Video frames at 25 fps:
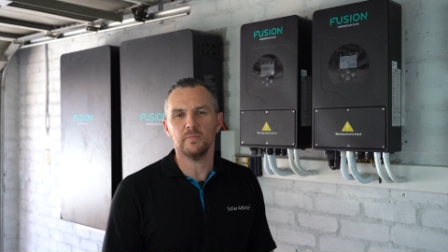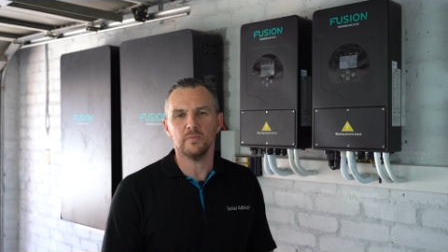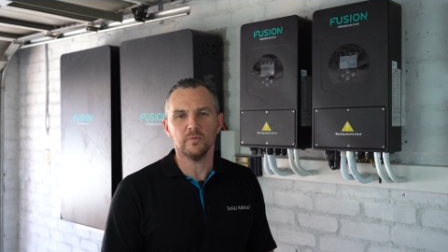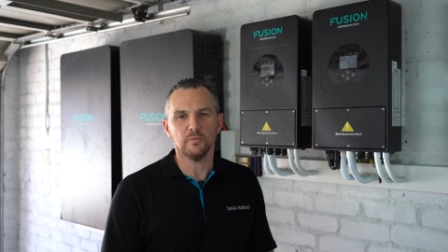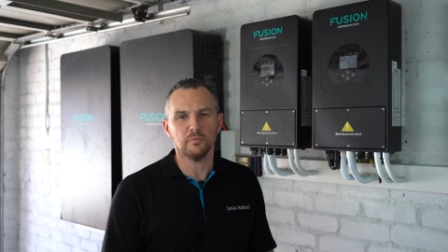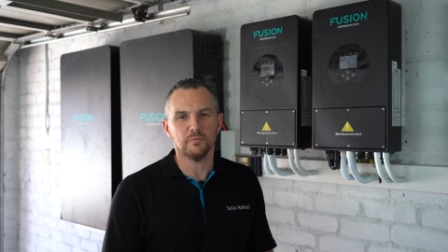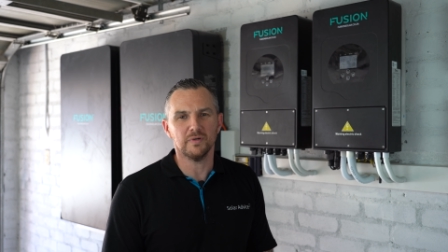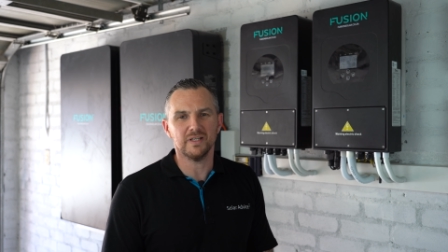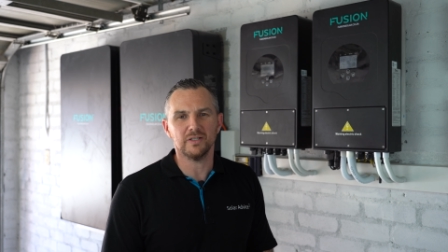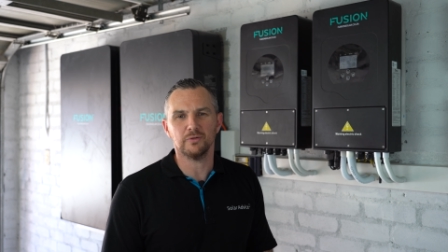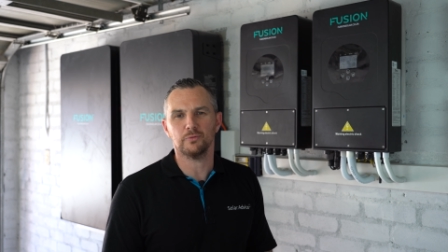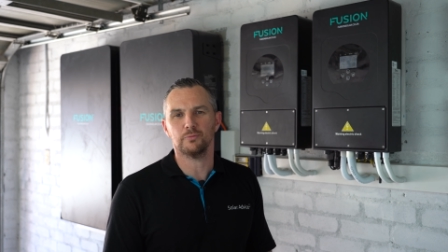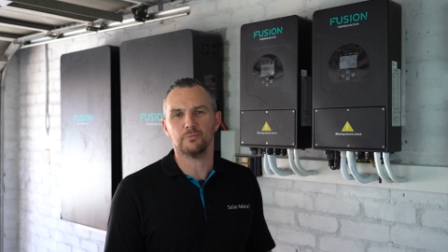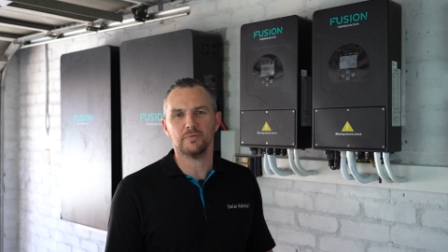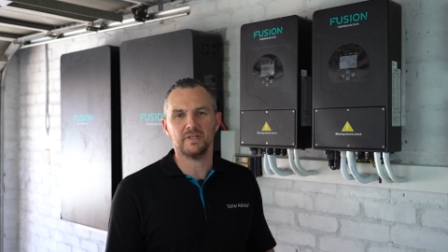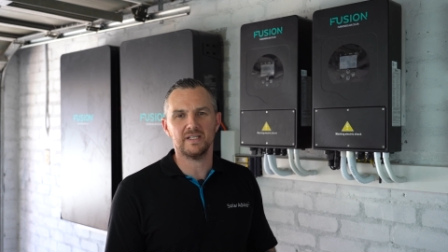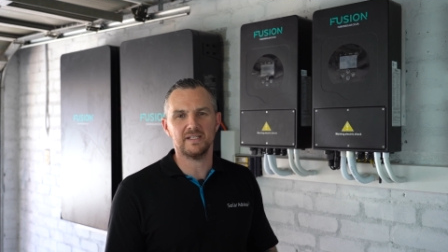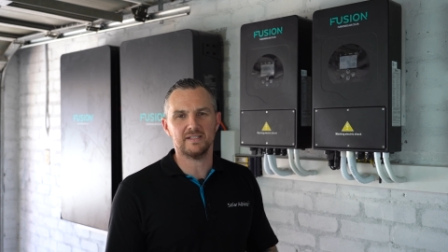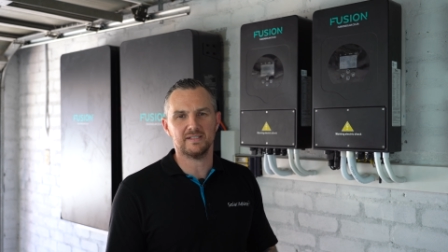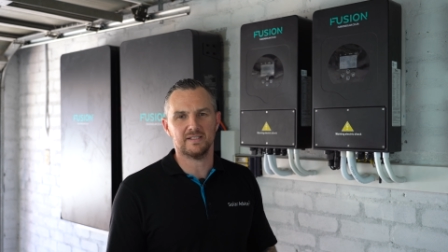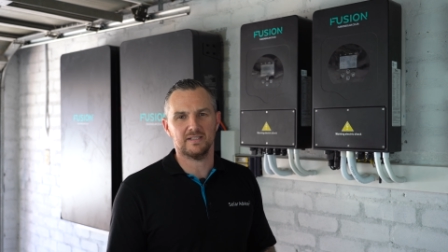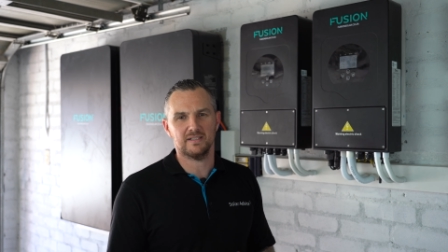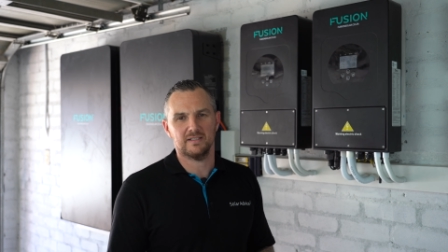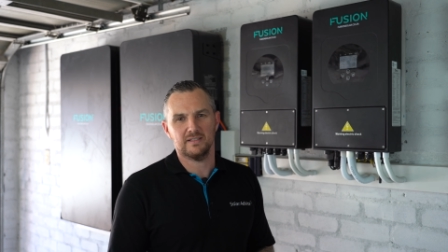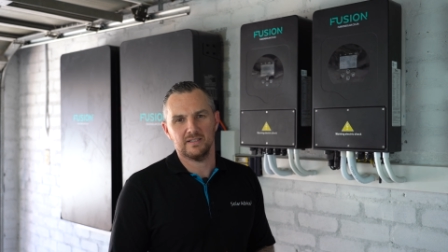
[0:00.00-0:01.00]
real
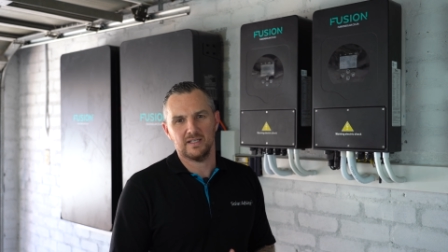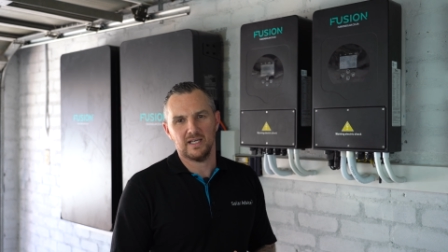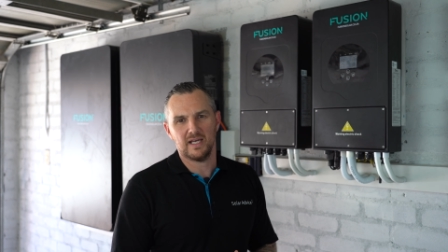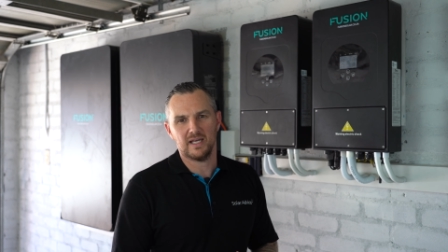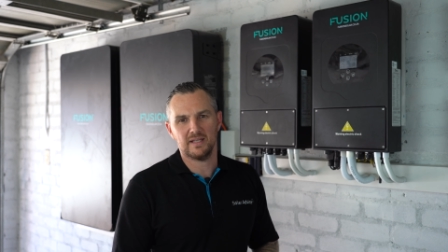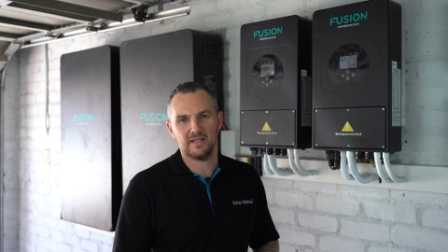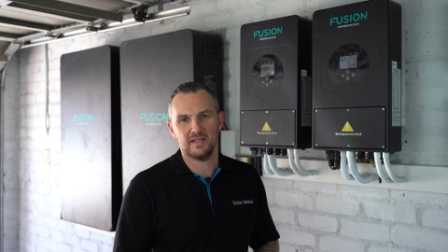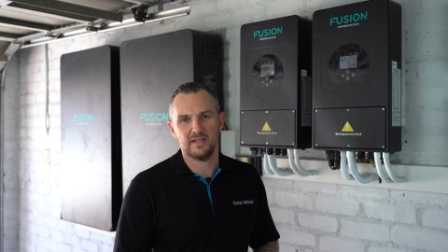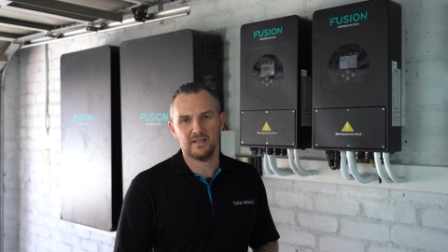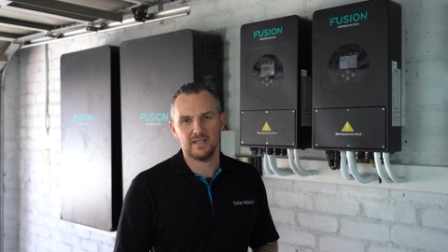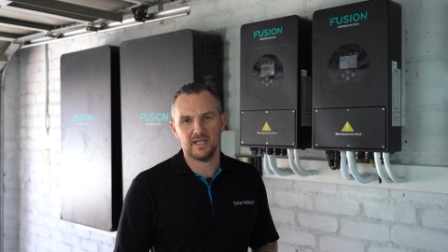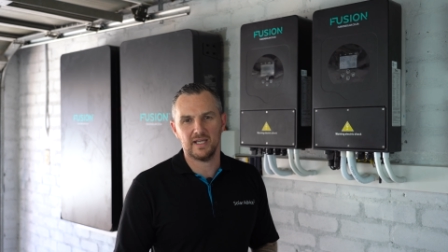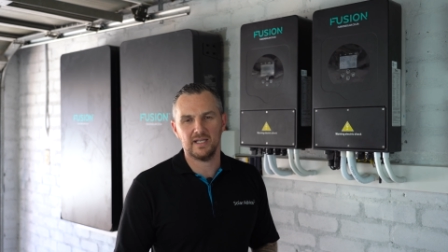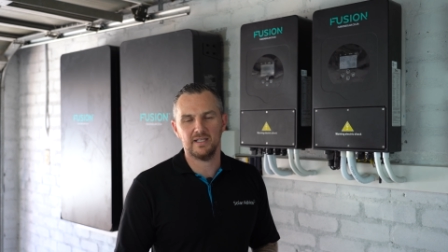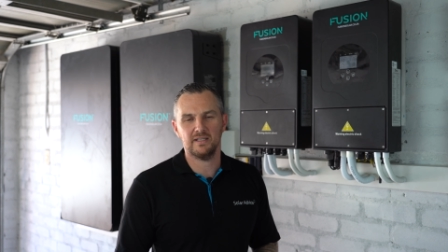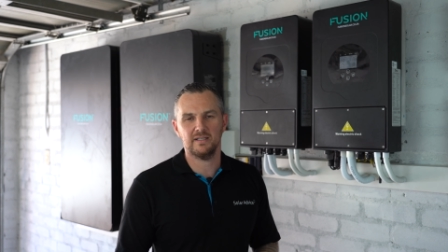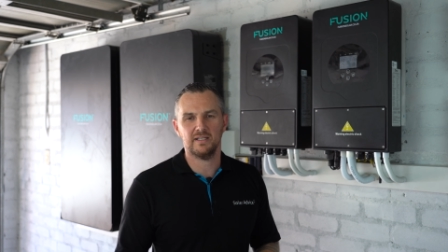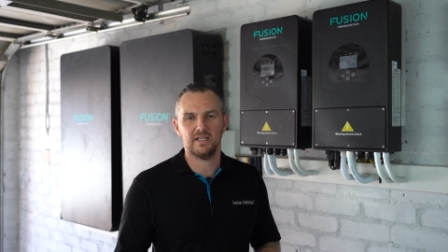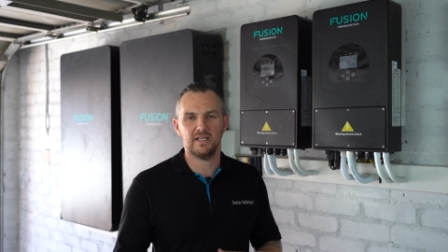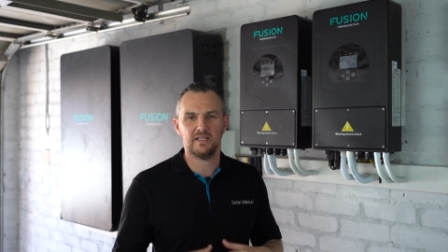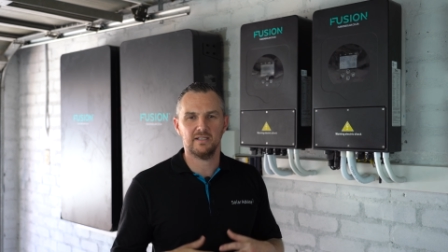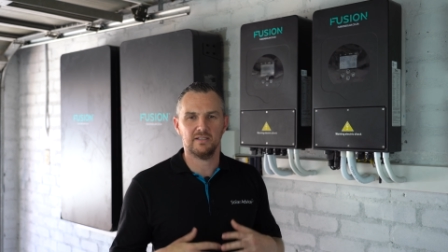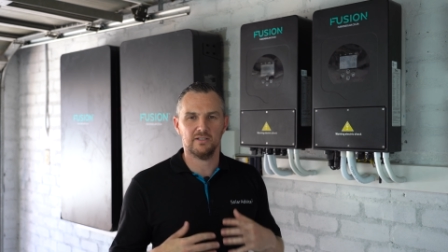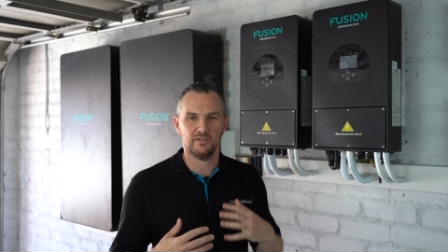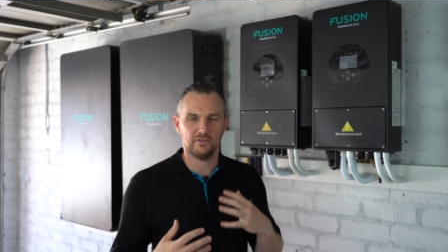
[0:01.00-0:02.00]
reason other than
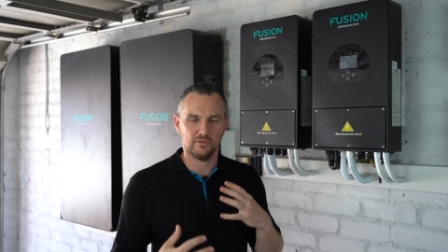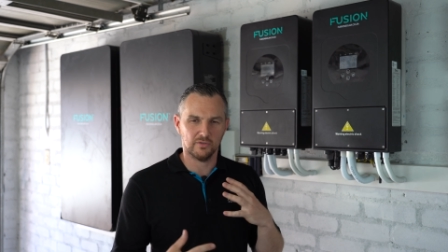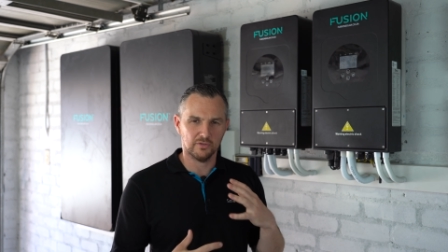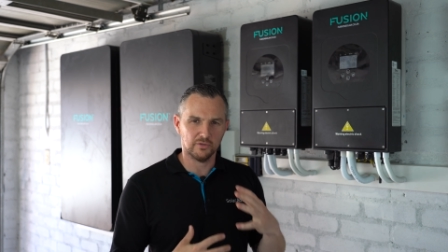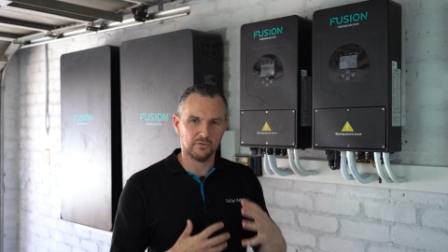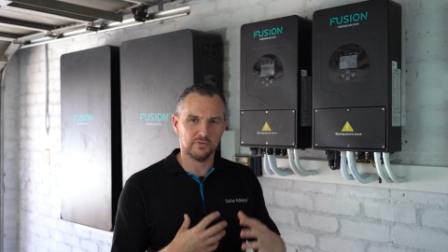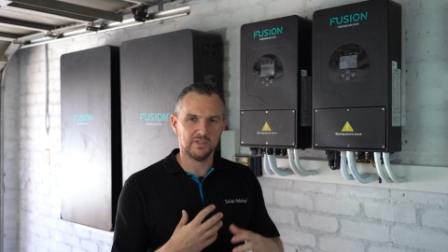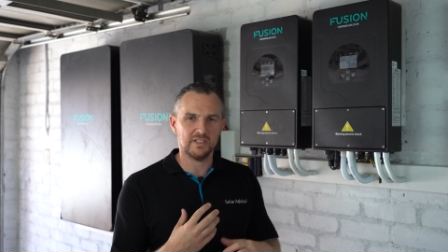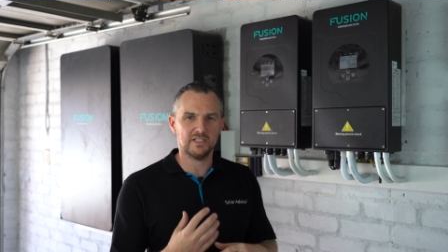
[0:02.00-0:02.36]
that you know you